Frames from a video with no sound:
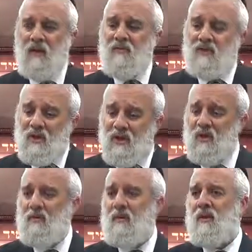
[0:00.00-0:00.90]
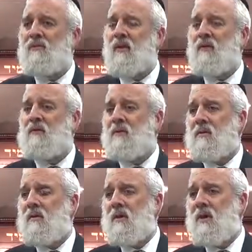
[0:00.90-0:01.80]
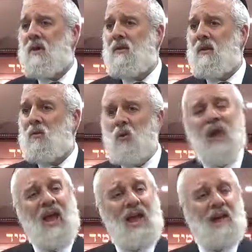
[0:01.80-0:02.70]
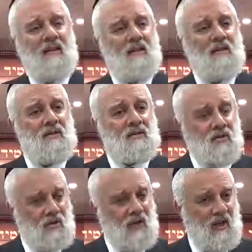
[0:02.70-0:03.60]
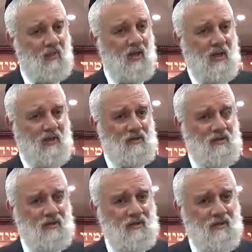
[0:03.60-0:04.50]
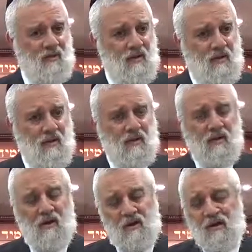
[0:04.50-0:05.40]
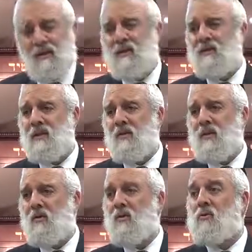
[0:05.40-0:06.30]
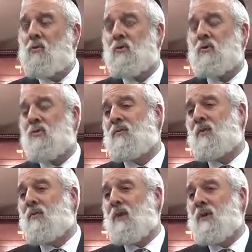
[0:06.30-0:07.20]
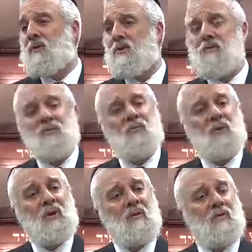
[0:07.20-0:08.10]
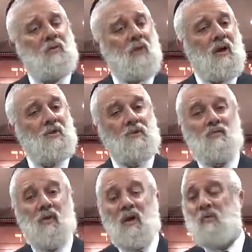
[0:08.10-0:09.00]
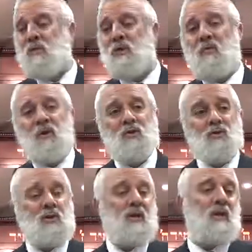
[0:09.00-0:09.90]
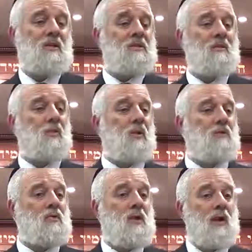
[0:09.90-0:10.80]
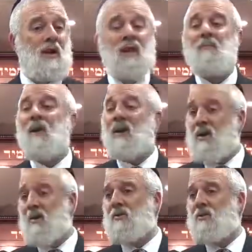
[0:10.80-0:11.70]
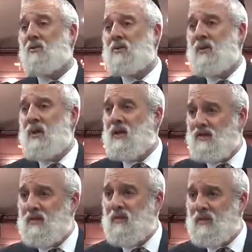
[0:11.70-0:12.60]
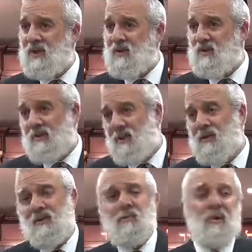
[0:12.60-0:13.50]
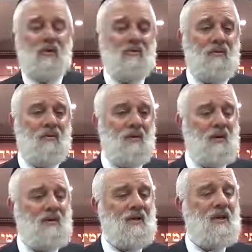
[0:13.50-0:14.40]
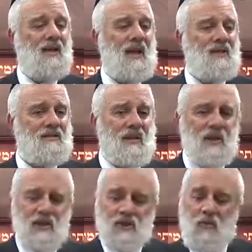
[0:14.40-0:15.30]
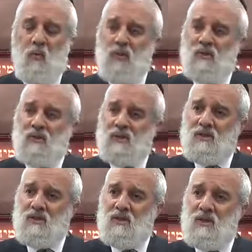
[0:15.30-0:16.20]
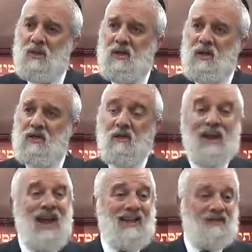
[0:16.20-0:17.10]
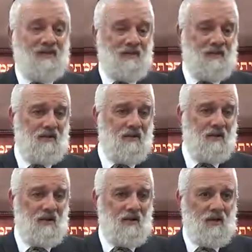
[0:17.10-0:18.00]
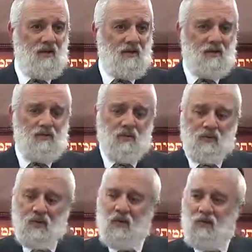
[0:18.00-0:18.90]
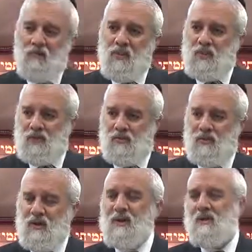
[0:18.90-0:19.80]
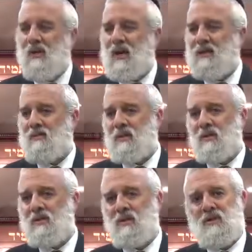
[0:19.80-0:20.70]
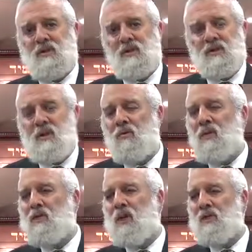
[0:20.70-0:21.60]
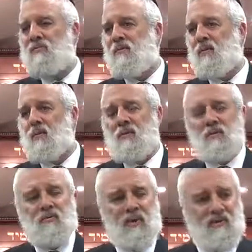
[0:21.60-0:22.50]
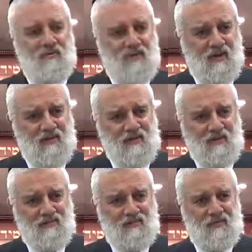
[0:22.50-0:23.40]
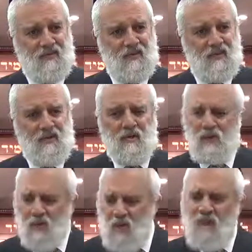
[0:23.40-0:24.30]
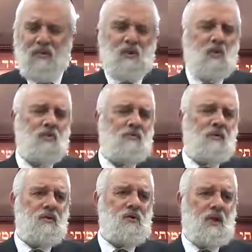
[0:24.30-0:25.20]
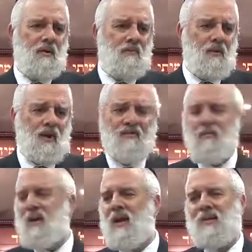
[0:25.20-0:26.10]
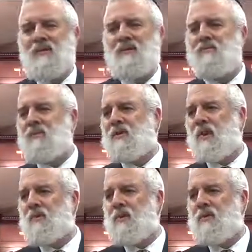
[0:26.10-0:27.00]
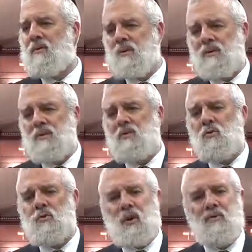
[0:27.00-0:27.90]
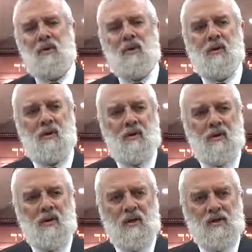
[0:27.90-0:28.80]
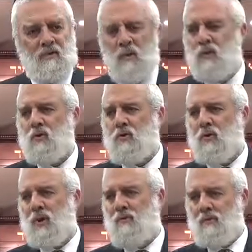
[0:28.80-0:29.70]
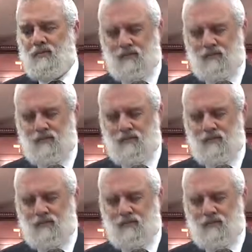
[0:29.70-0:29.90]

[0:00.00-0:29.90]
Obviously, he felt that we had certain ingredients that are necessary in order to preserve the Torah. Hashem doesn't want to give the Torah just for a couple of generations and then it disappears, like many cultures and civilizations. They disappeared. They didn't last. Hashem wants this to last. This particular mission needs to last because this is the only chance for the world to rectify itself. You have been chosen for this job. Everybody has a different job. This is your job, a spiritual job.